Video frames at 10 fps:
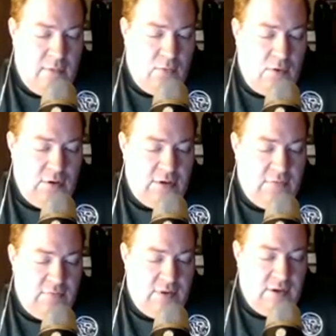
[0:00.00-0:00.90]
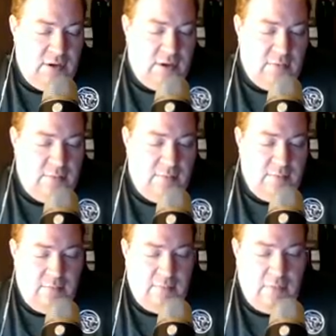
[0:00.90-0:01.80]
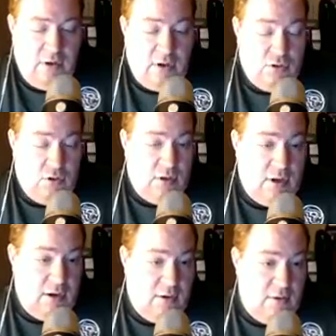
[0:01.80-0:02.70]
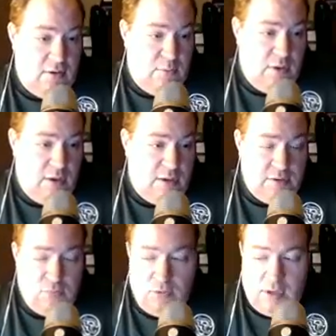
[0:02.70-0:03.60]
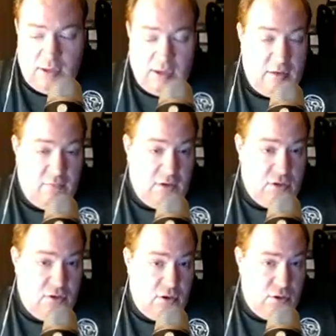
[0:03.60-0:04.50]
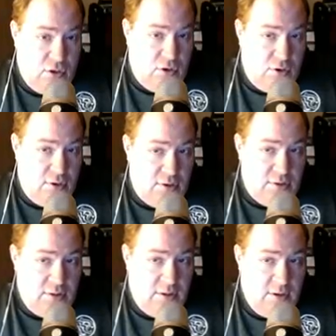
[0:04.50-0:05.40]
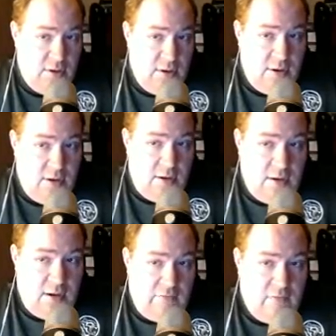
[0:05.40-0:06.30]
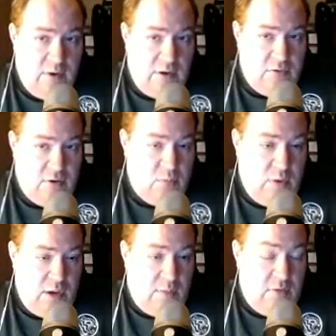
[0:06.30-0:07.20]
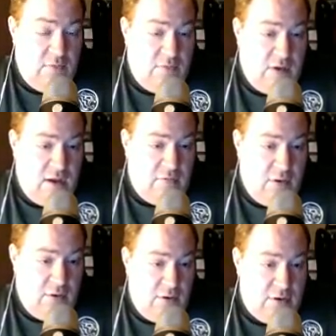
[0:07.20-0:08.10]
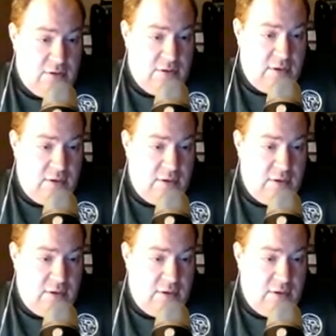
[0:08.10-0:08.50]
relatively, you're going to draw a lot of cards because at the end of each of your turns, everybody draws back up to 5 cards.